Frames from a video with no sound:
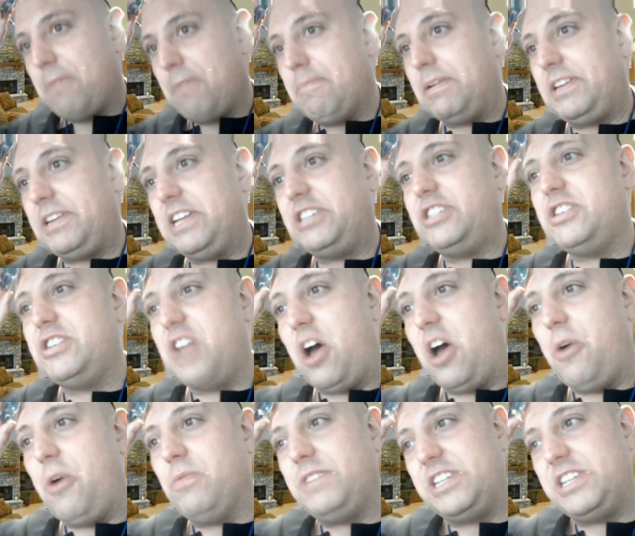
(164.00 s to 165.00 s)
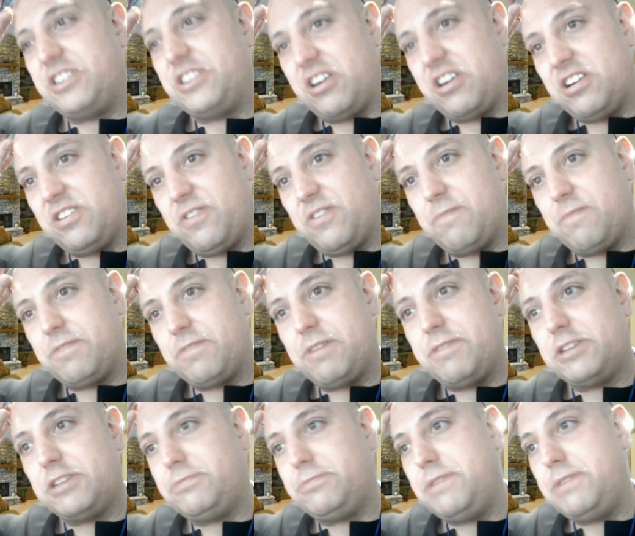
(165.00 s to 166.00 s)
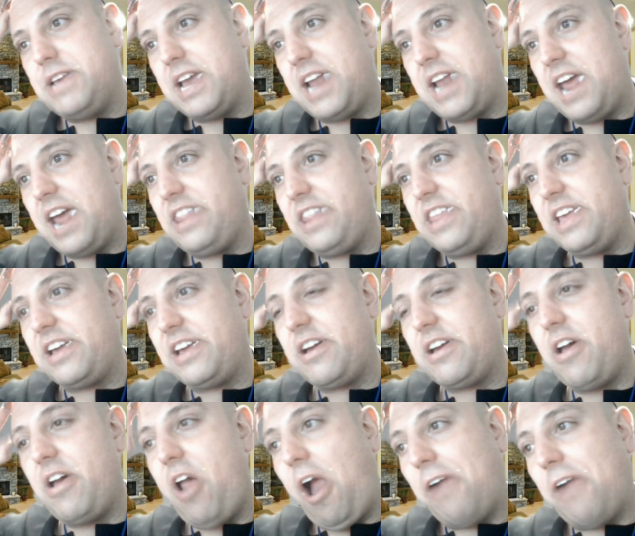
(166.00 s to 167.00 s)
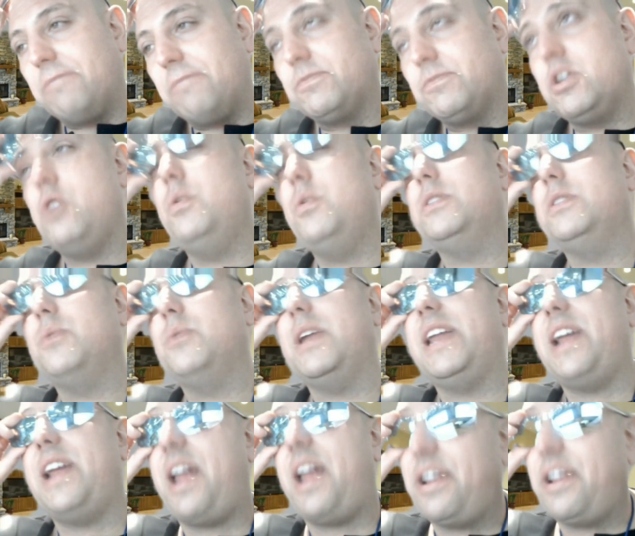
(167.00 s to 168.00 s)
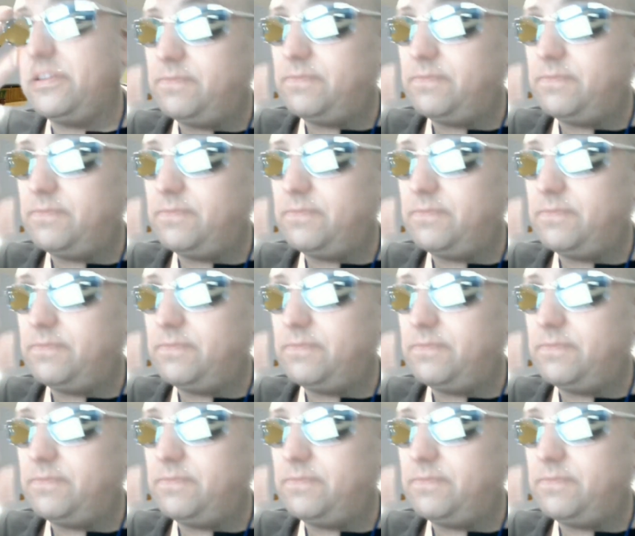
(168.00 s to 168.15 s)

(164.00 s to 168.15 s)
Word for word: But did you know DJR from WSP, and I think who is witty?